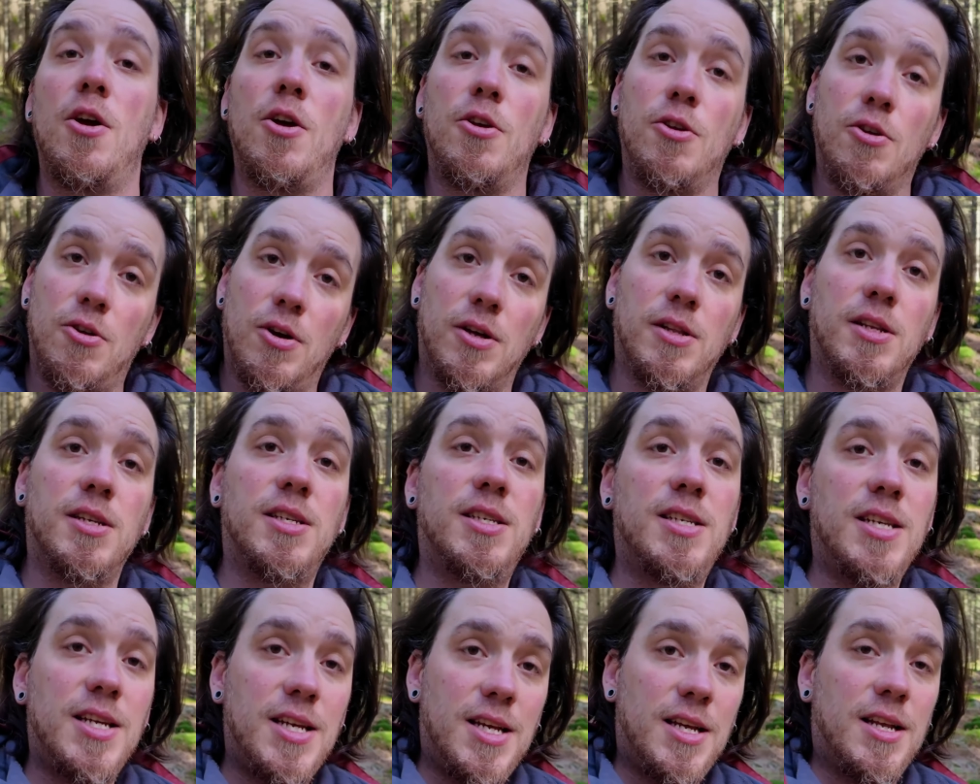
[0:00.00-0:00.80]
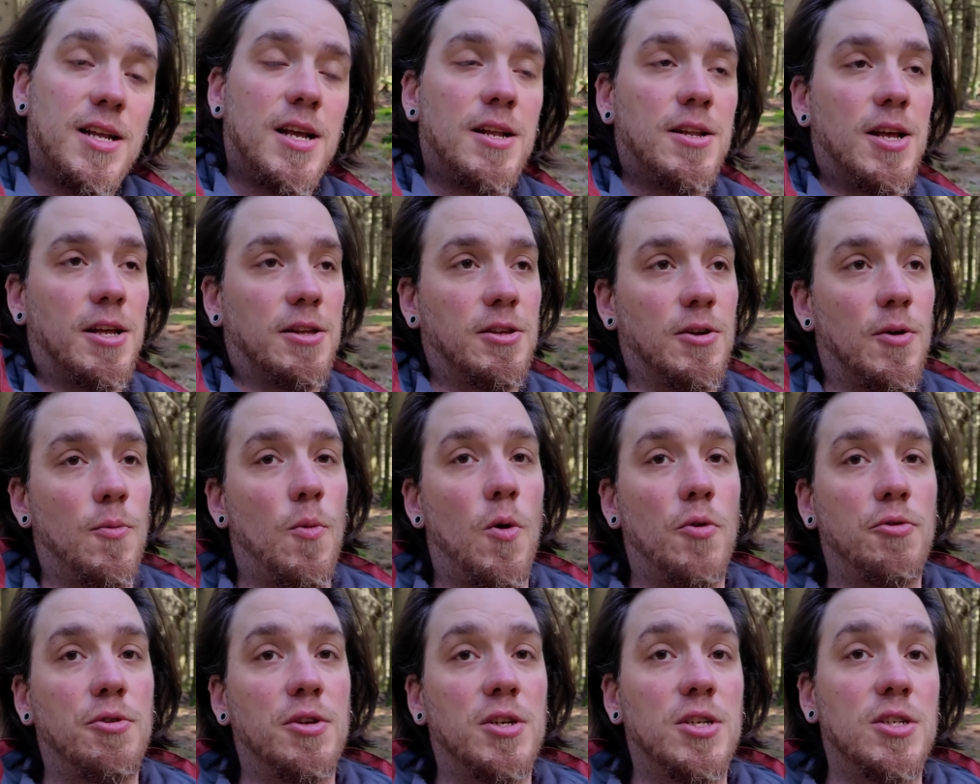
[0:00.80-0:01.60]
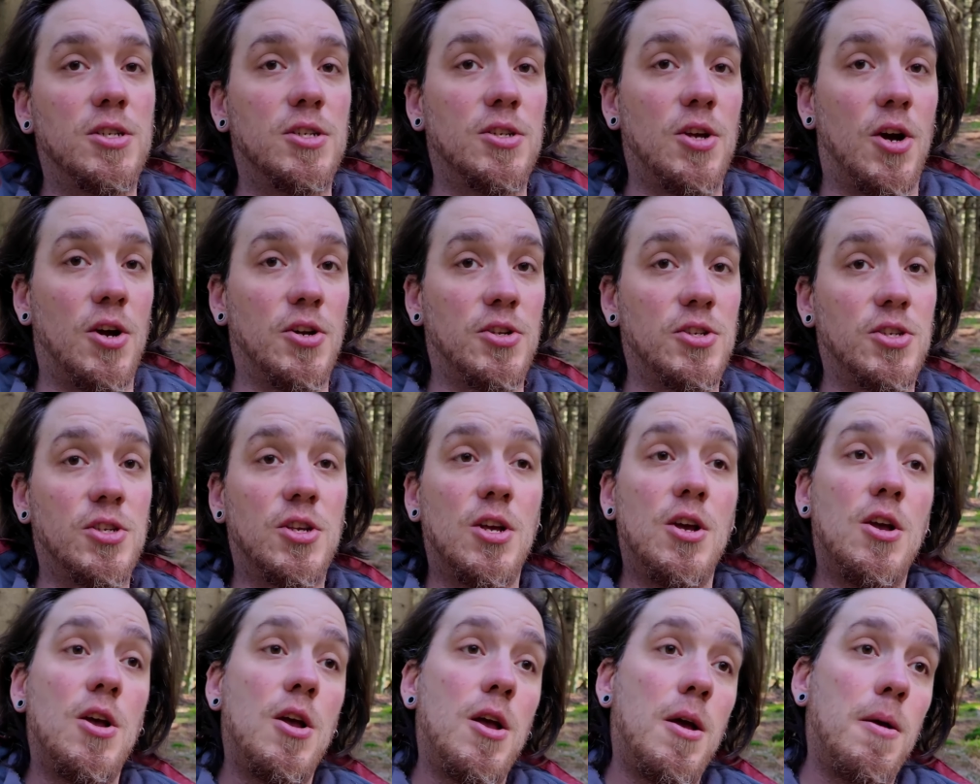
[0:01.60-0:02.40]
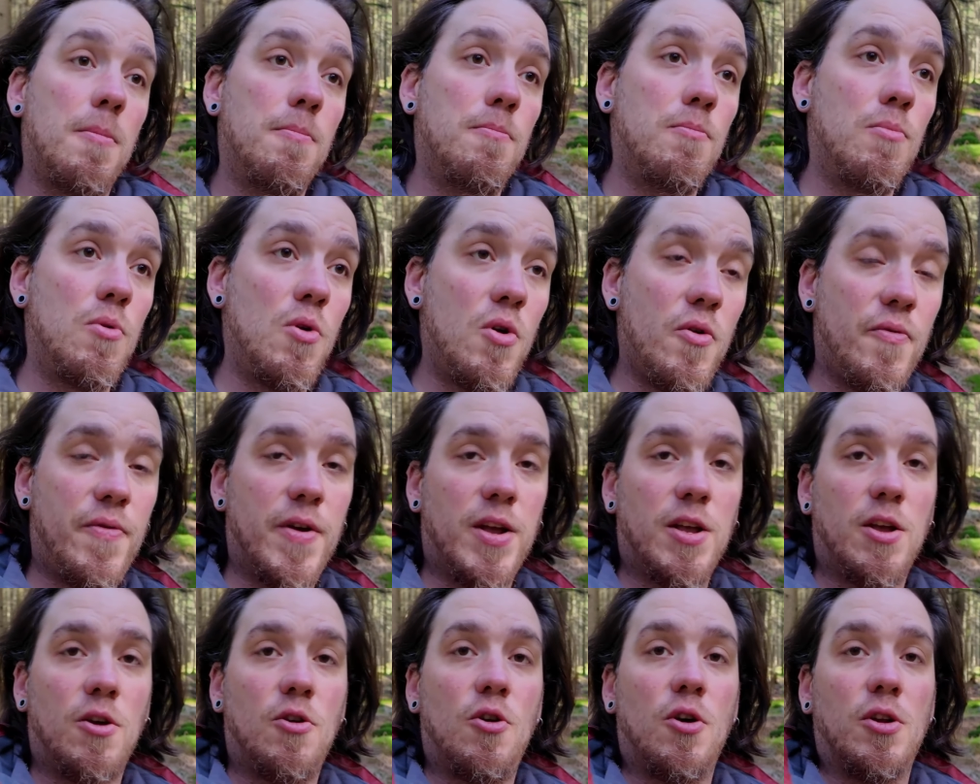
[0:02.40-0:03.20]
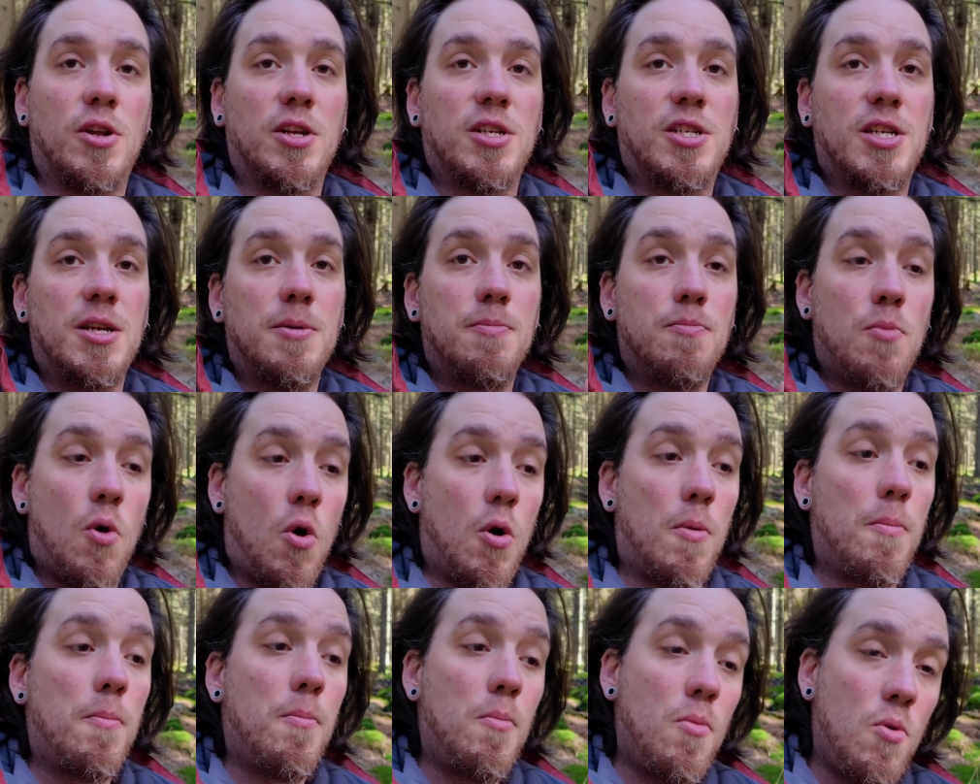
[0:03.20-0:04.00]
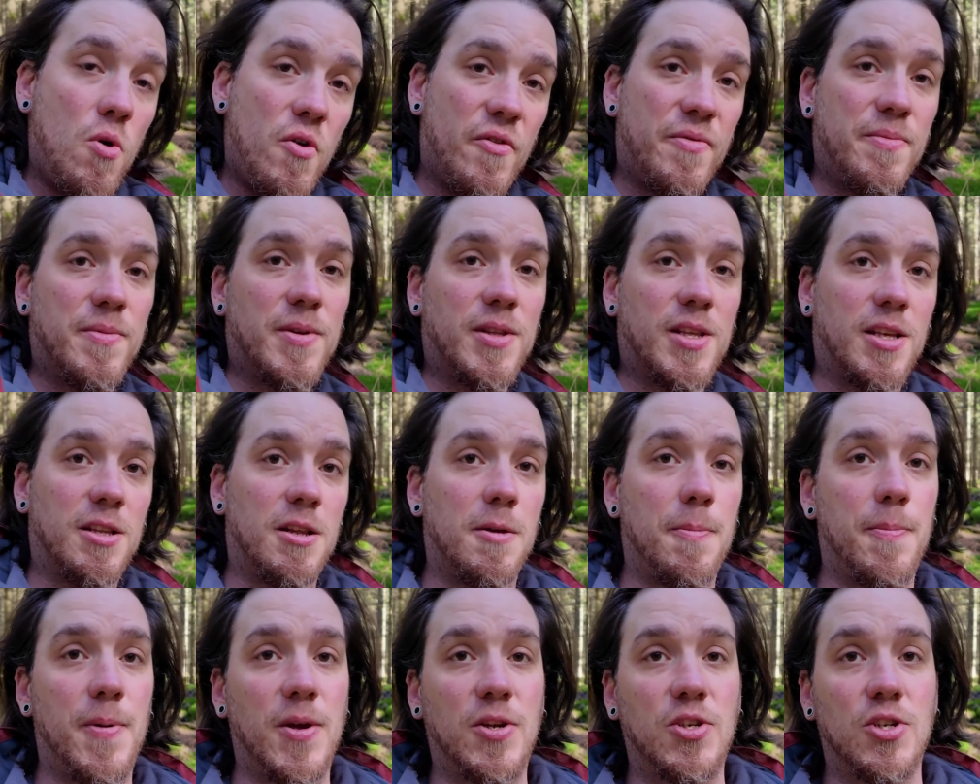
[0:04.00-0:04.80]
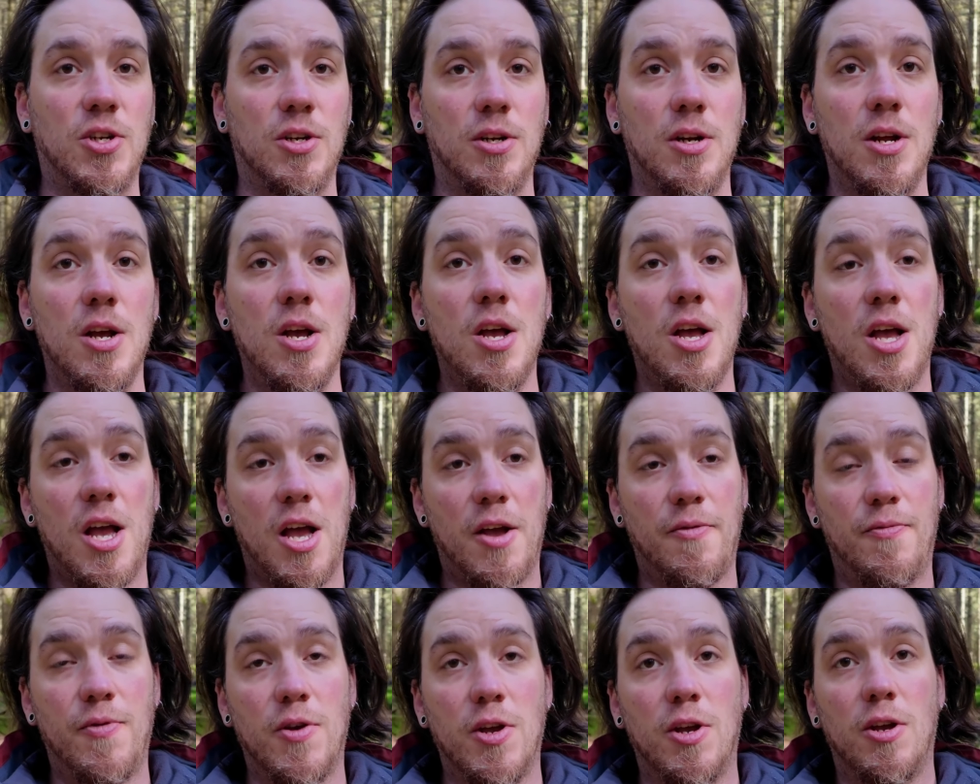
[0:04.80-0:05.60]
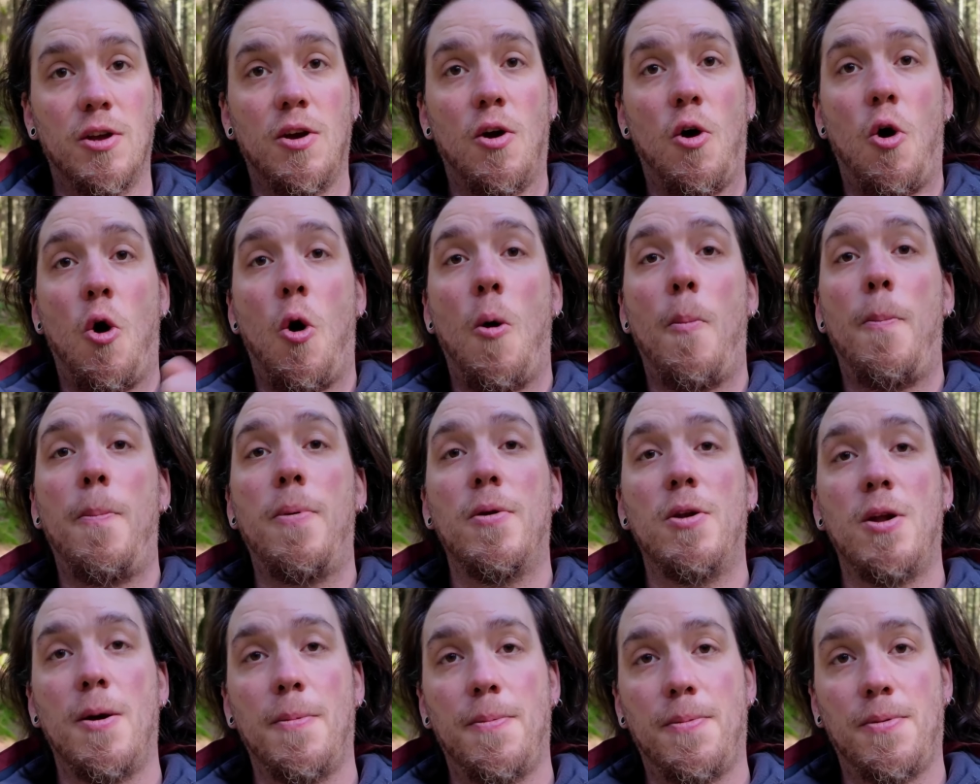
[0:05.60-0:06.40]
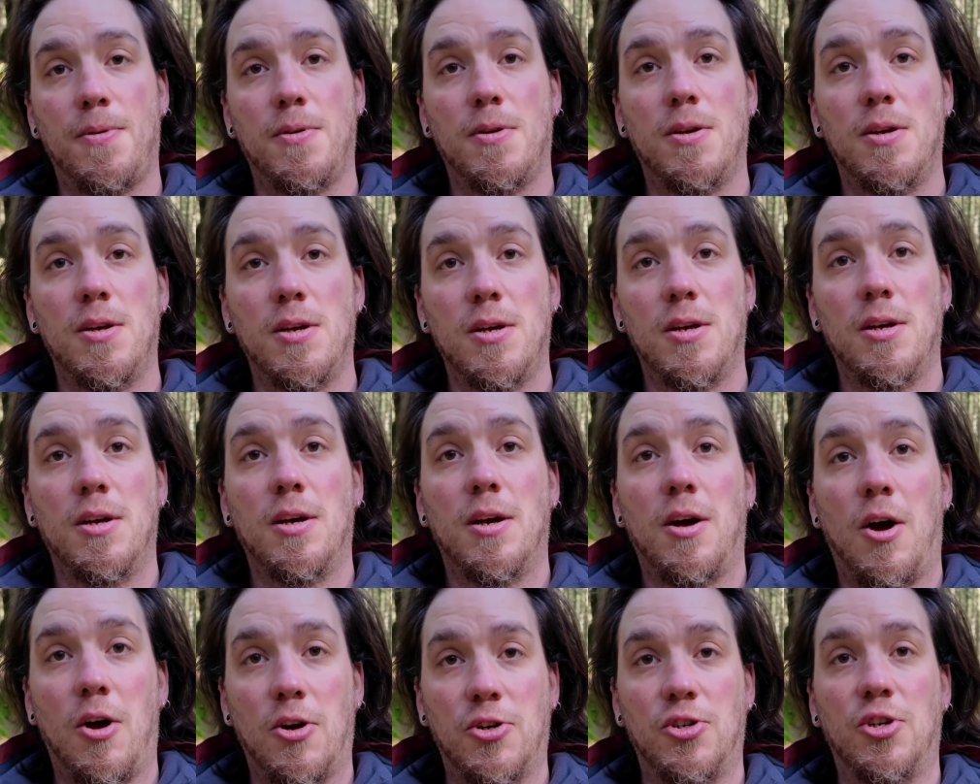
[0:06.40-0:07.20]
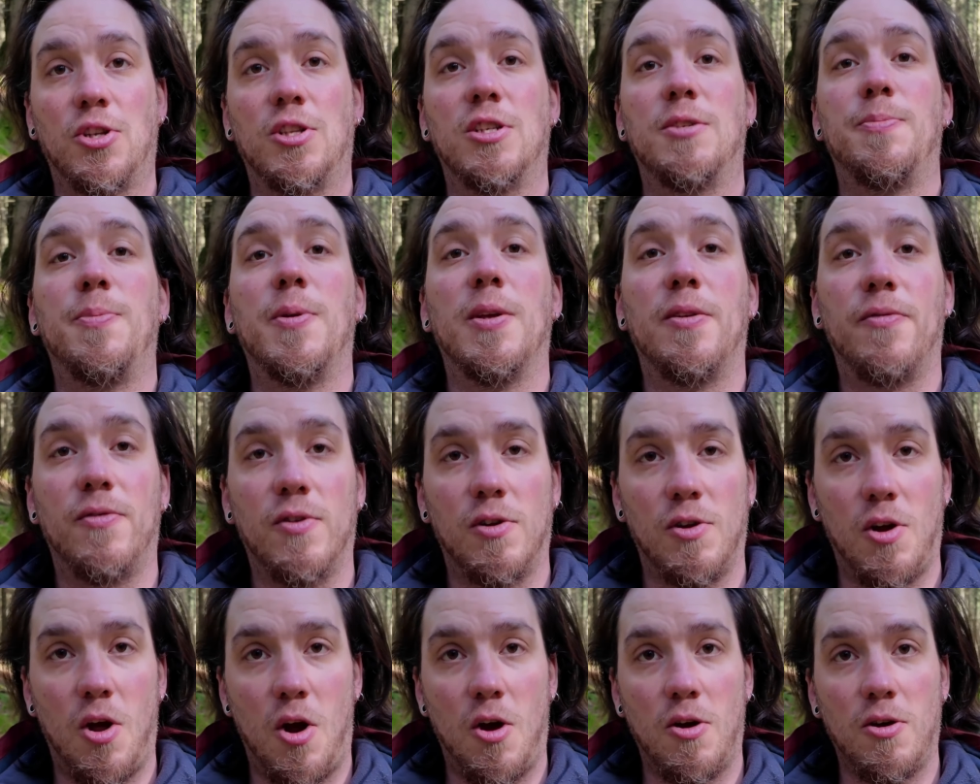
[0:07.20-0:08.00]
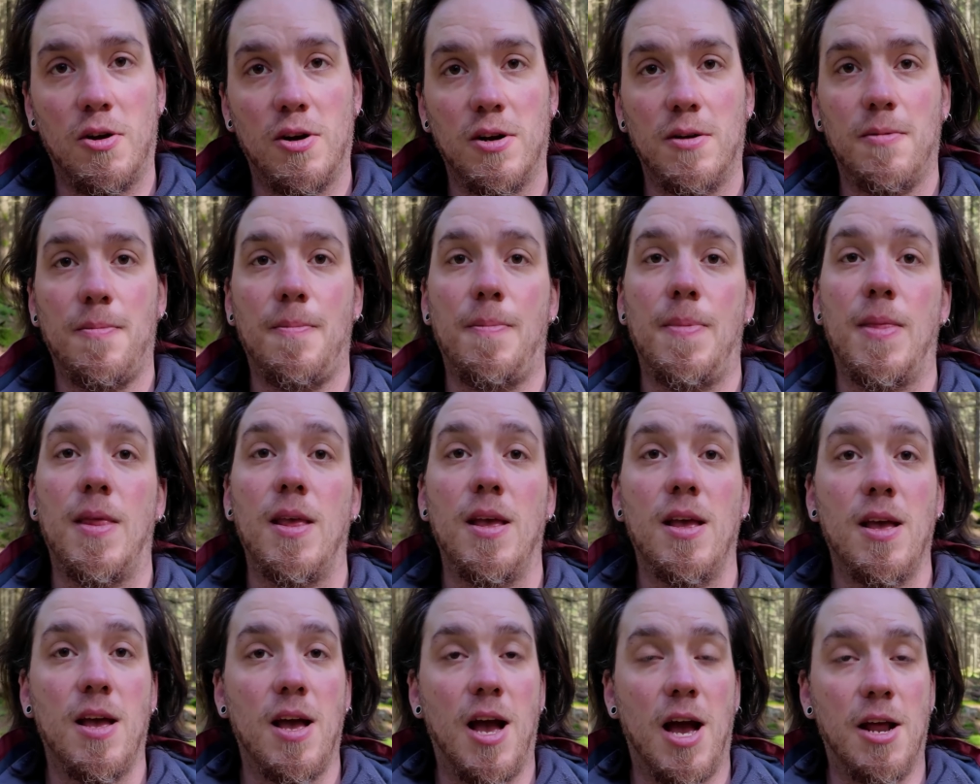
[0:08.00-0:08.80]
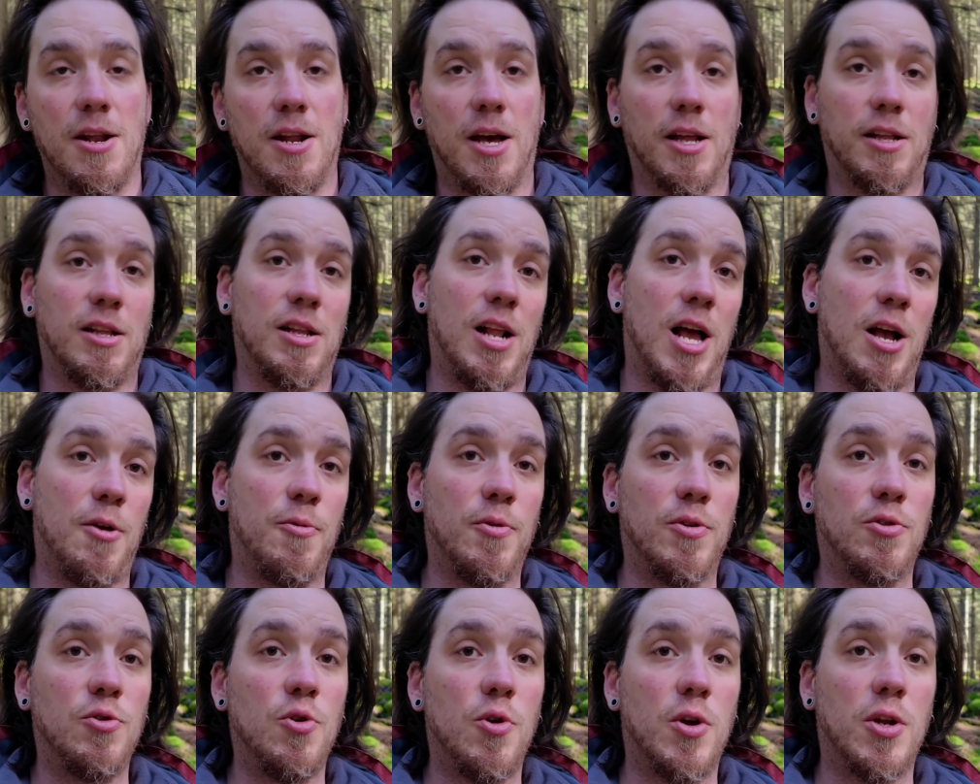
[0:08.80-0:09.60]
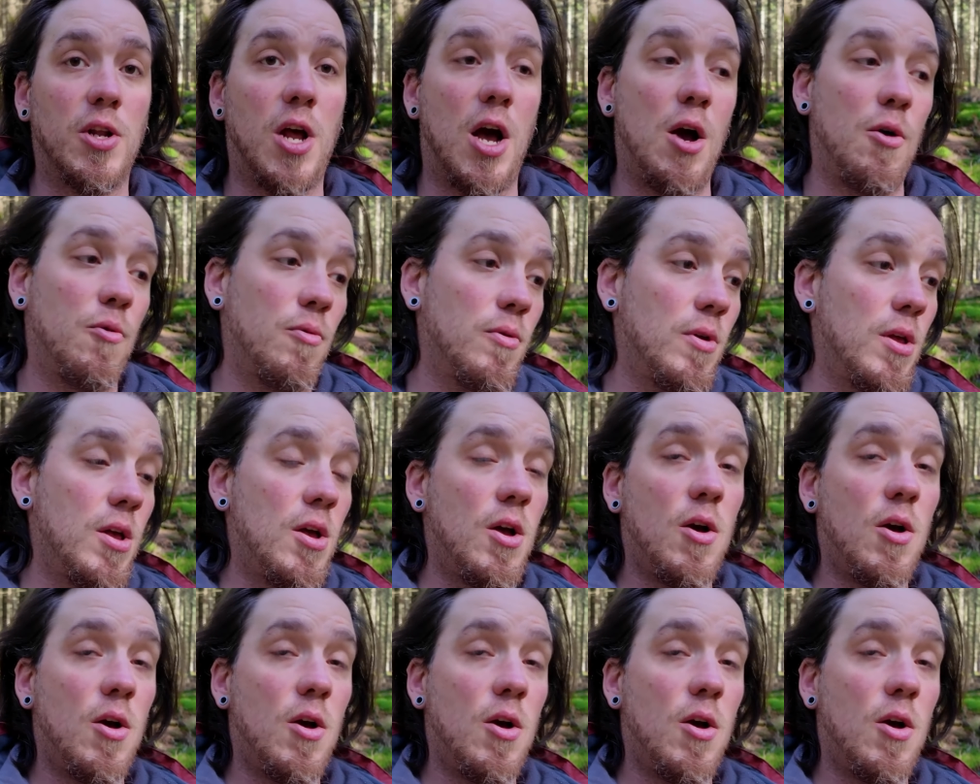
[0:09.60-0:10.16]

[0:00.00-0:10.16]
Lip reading: you're gonna see that the water starts moving. You're gonna see more movement in the picture if we open up our shutter speed for longer, and not like we're doing now.